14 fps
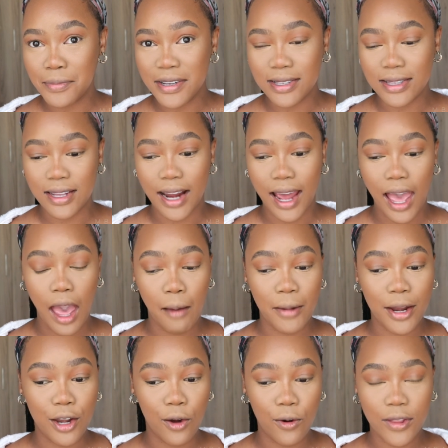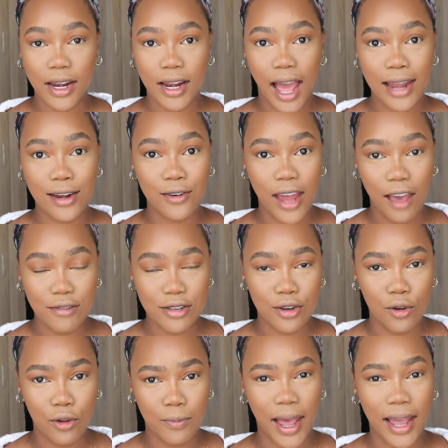person that I am and know that I don't have to
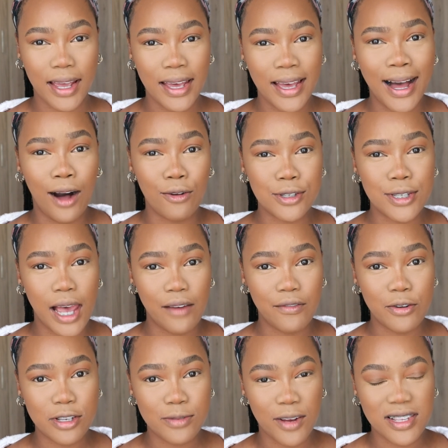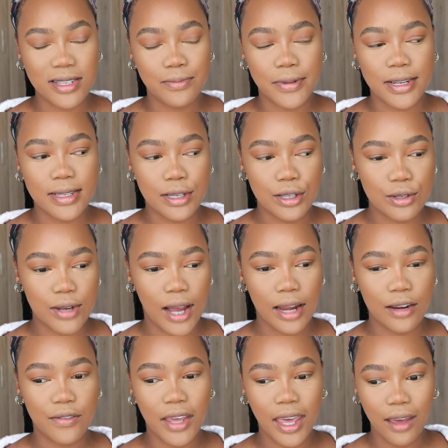hold back, I also have a responsibility to kind
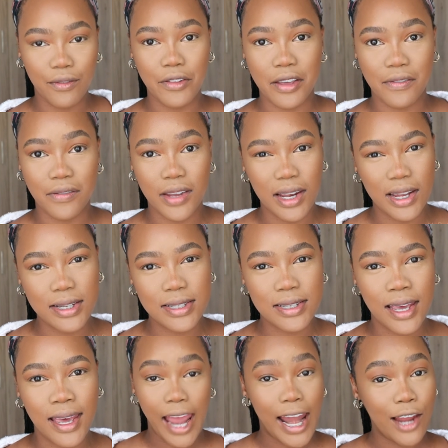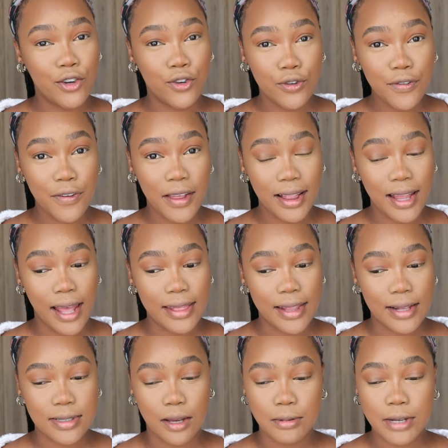of care for their feelings. And I do fail at
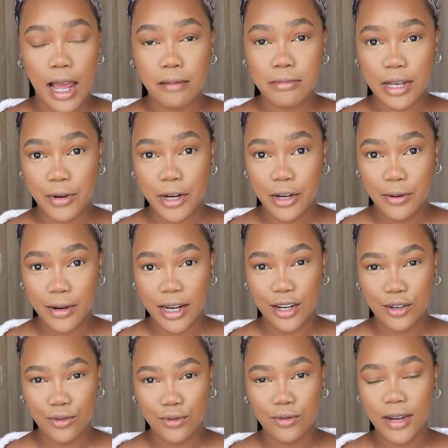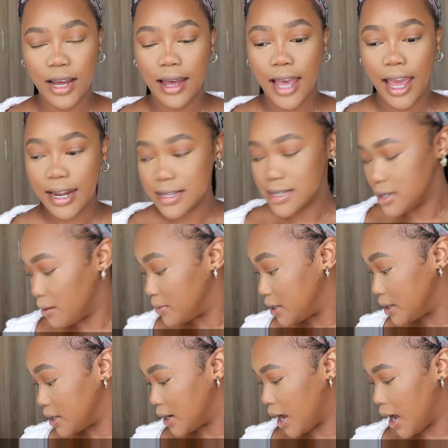that sometimes, I really, really do. And it's
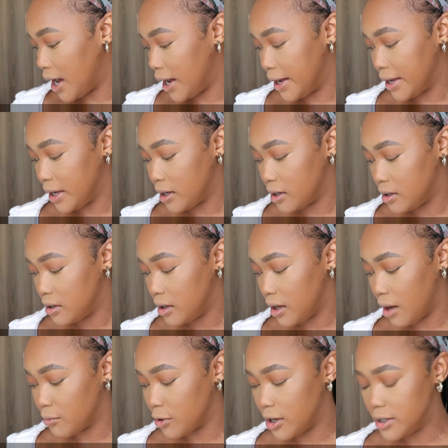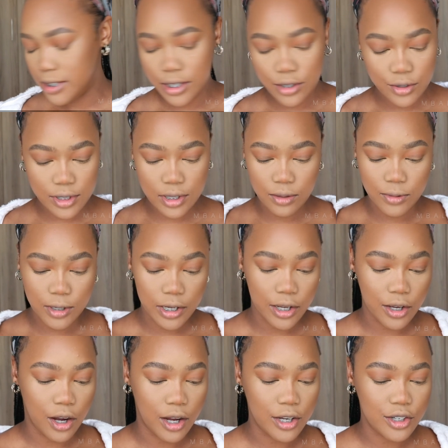something that I am continuously
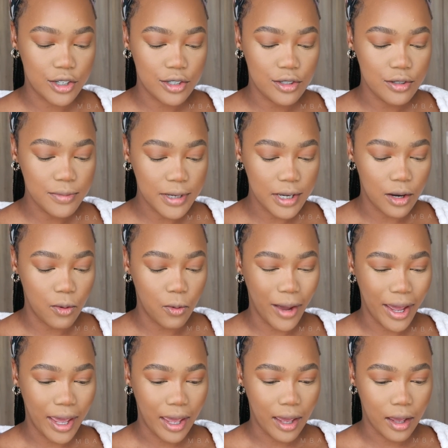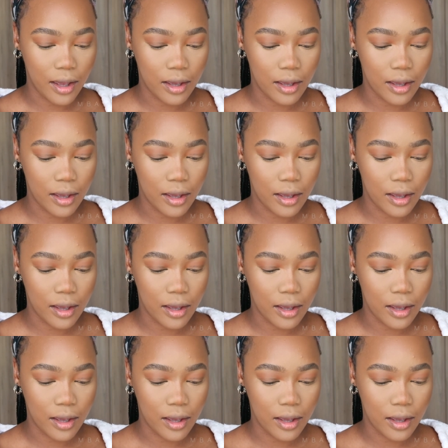working on, just to be aware,